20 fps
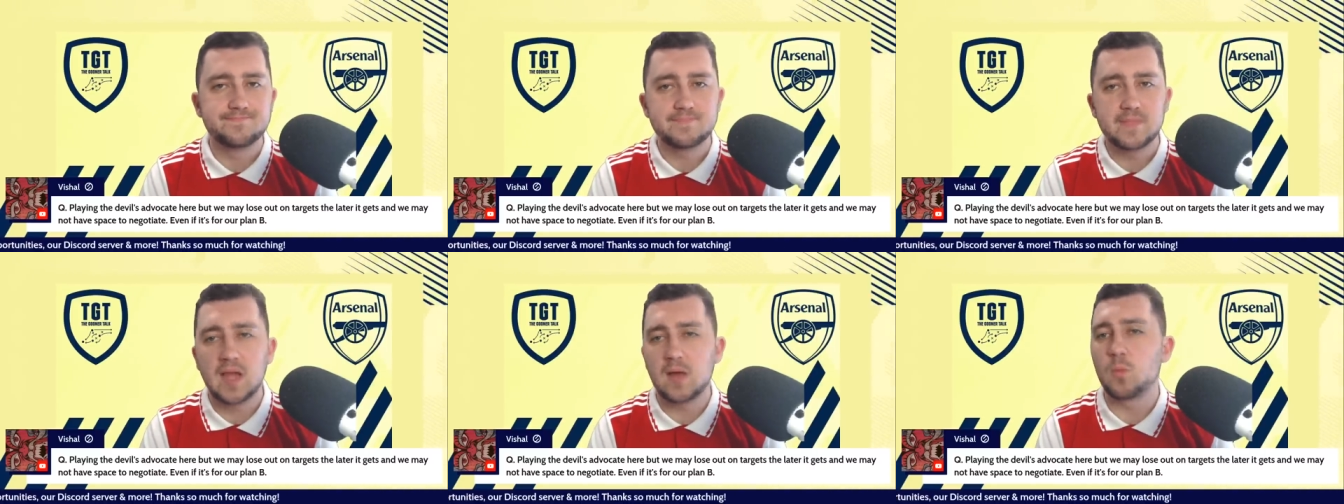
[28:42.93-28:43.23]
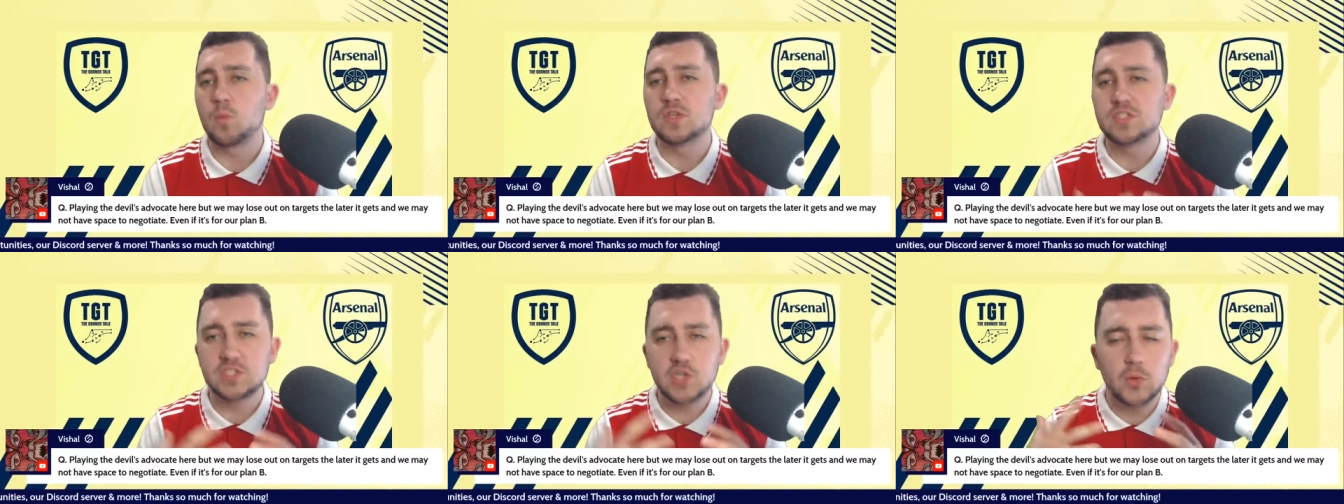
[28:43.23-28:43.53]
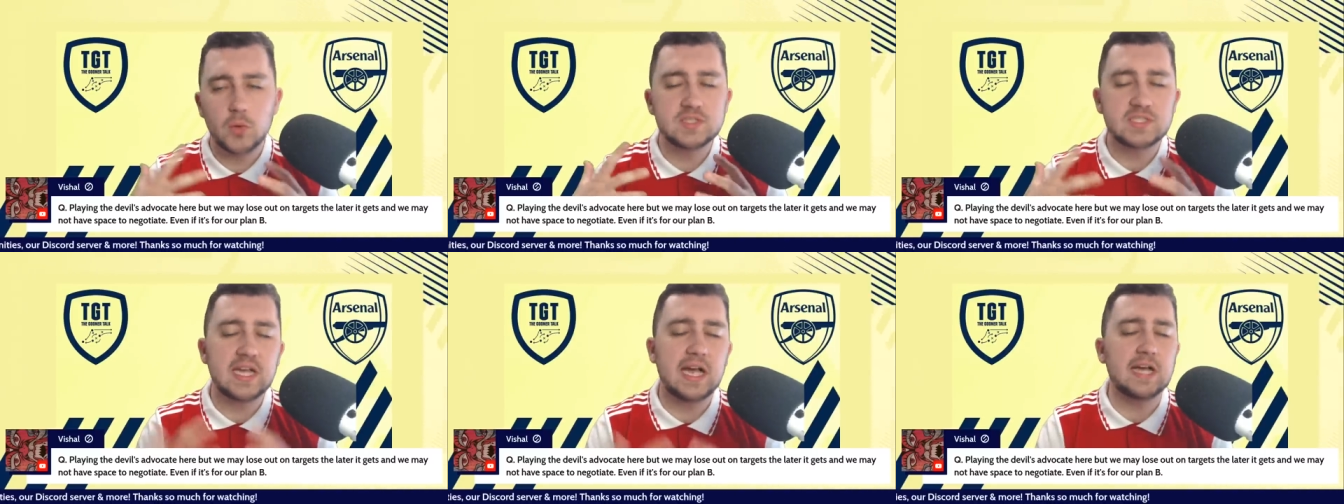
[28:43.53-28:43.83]
and we're so
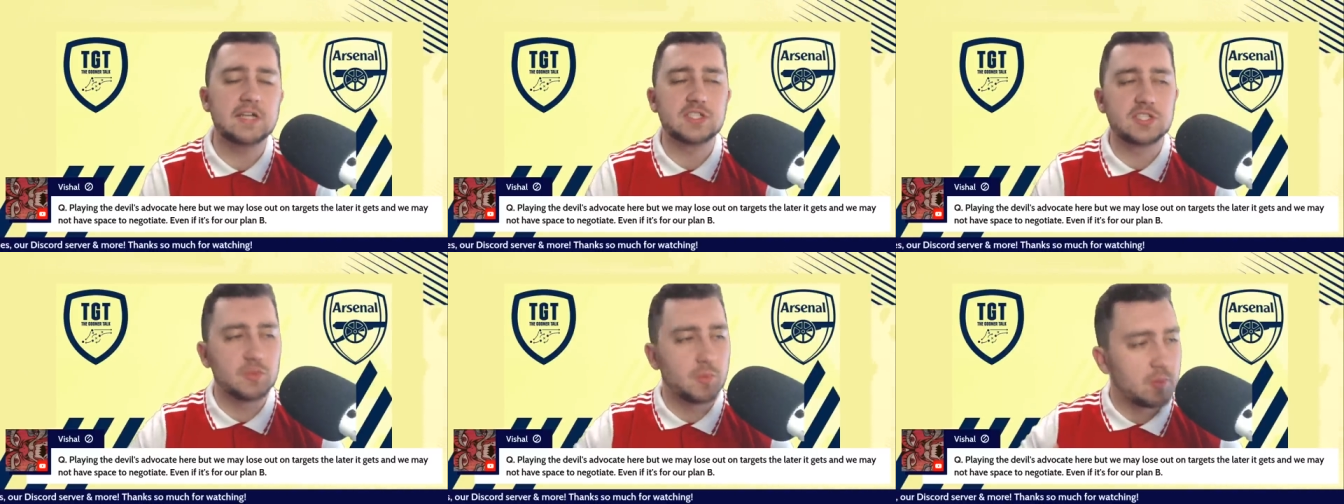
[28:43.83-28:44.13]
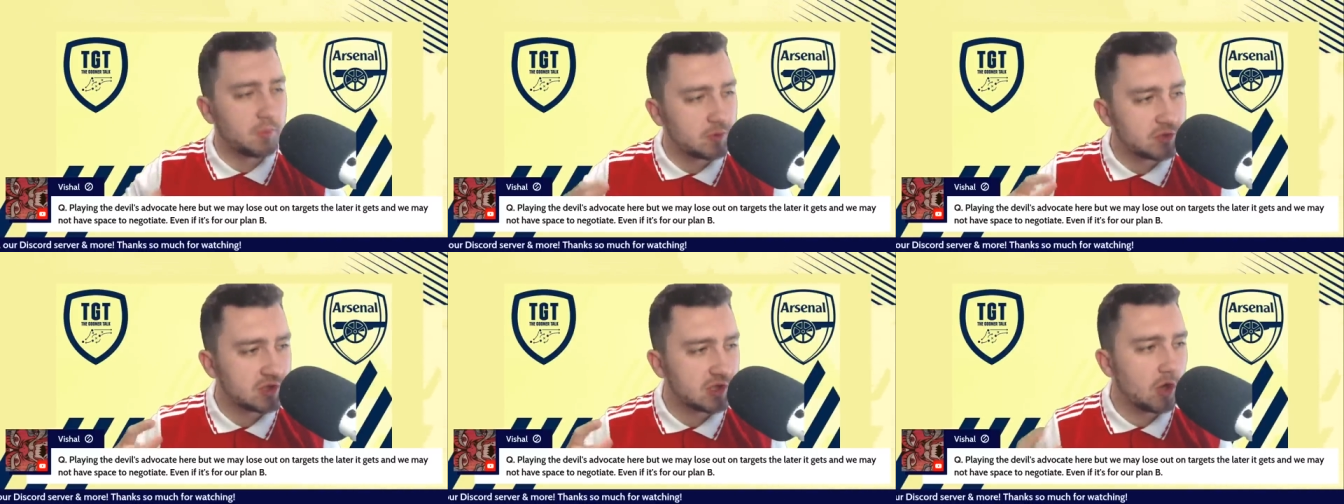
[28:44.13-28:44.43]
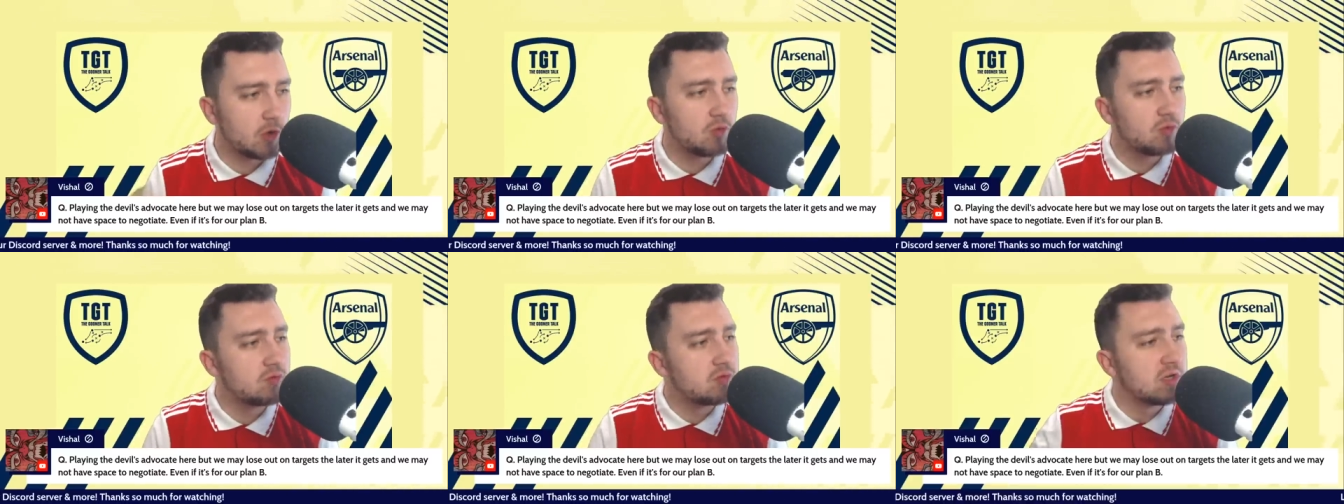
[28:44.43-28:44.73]
attached to it and we're
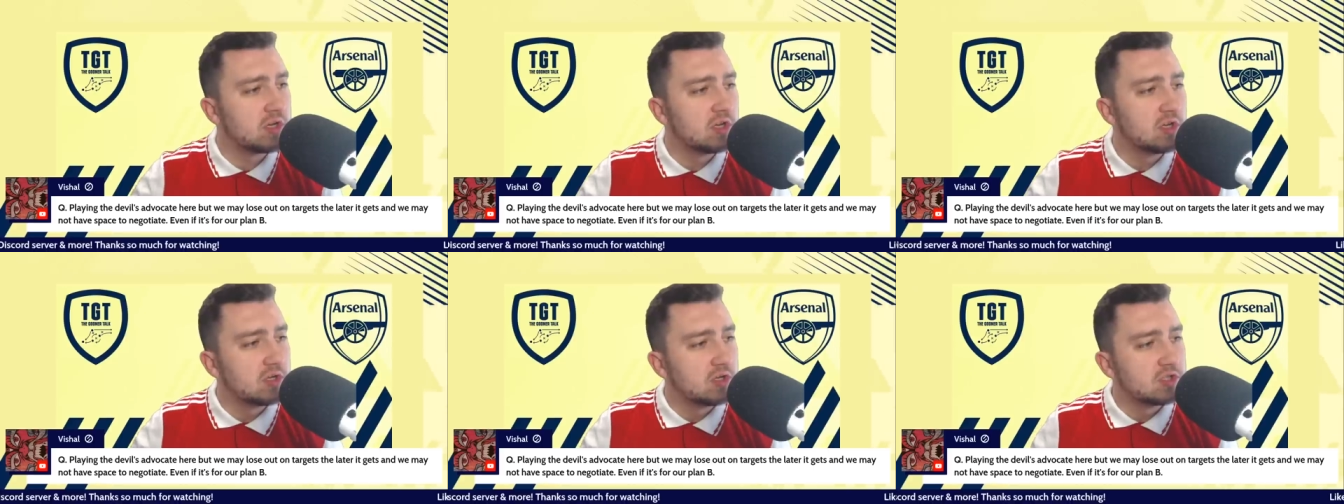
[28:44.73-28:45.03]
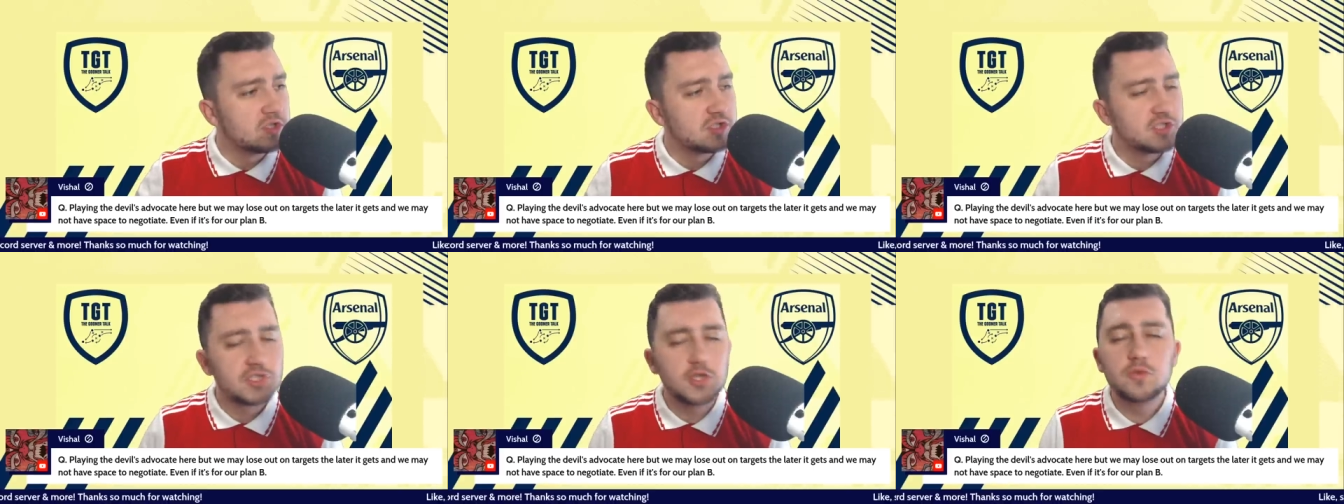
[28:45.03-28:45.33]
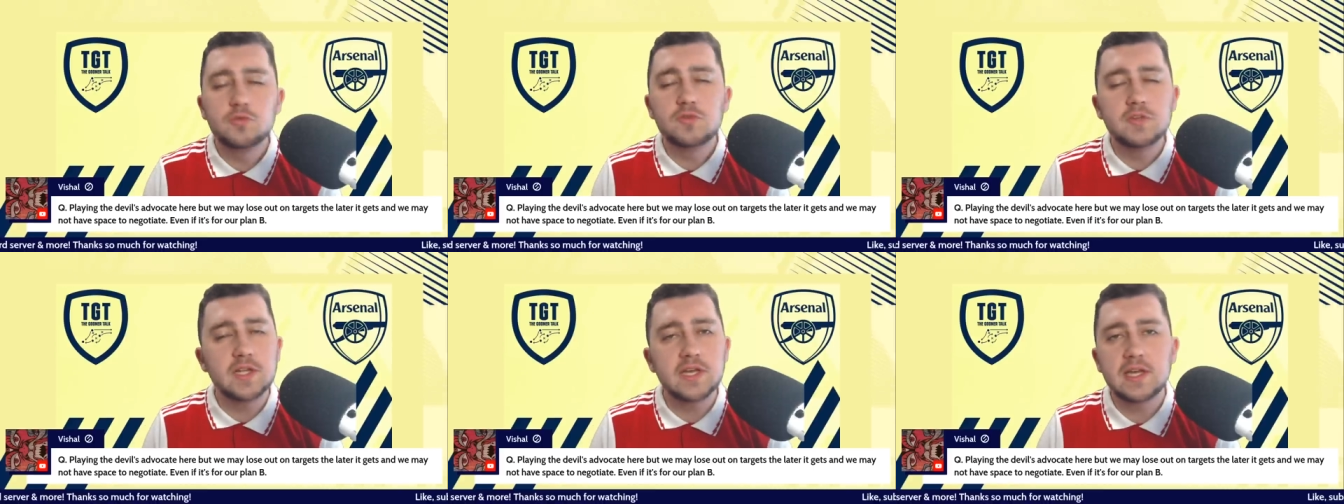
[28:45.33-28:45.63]
so
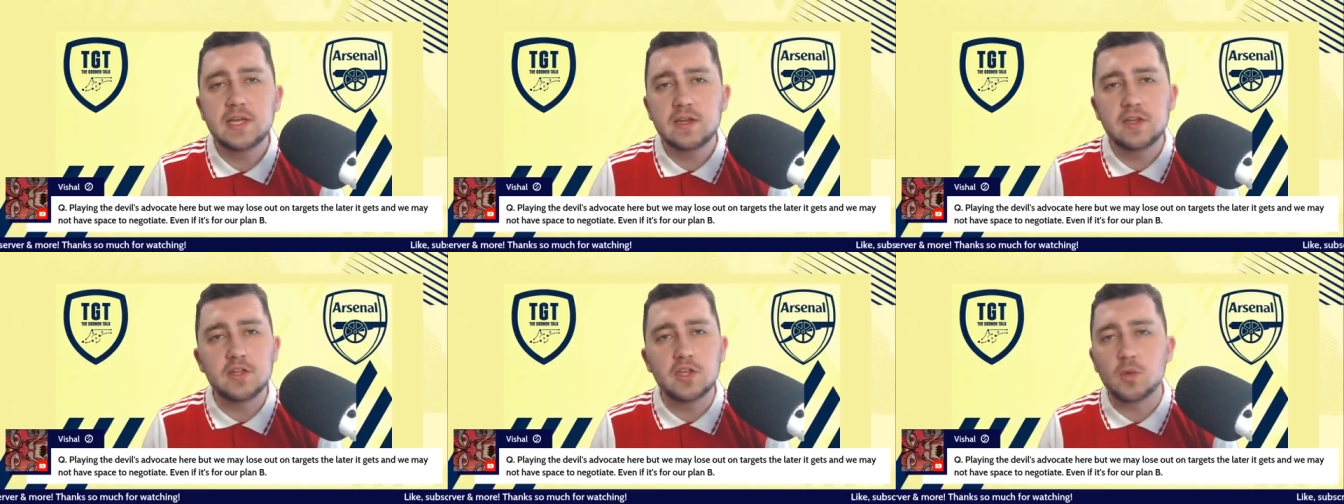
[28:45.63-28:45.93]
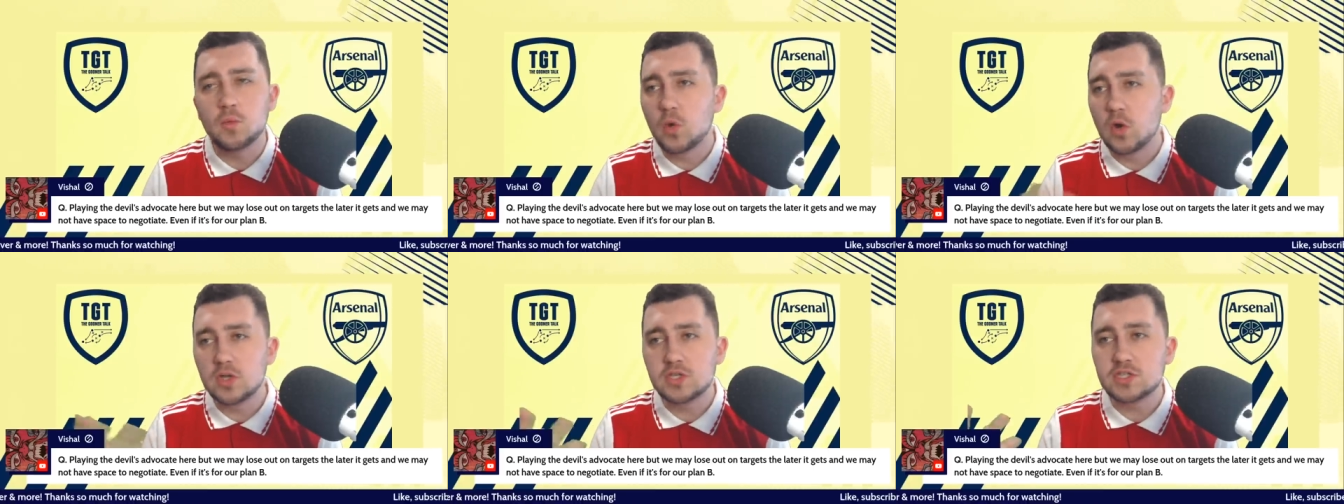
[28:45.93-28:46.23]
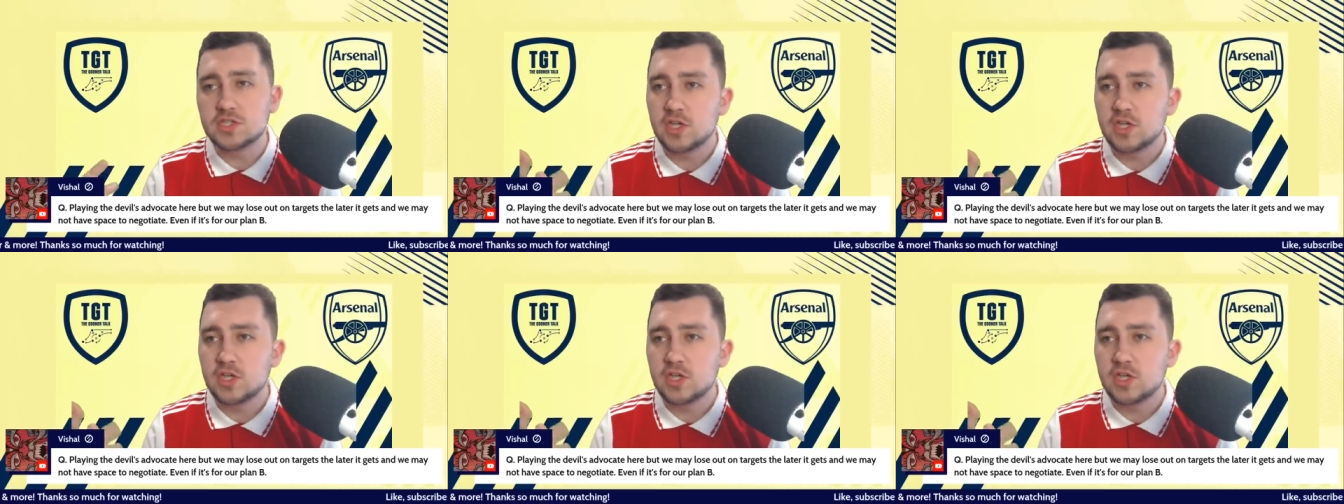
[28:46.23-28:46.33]
tuned in and you watch